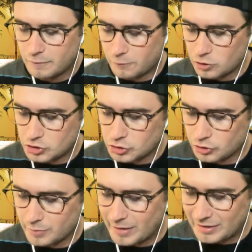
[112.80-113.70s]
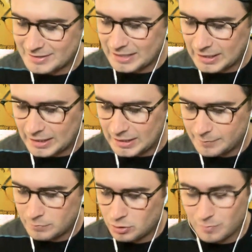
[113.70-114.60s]
for a certain amount of
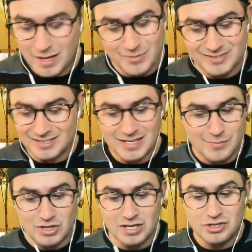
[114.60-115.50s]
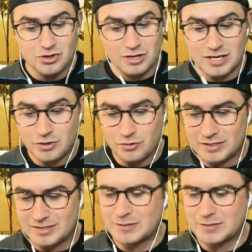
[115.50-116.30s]
time, or maybe it's a damage in increase.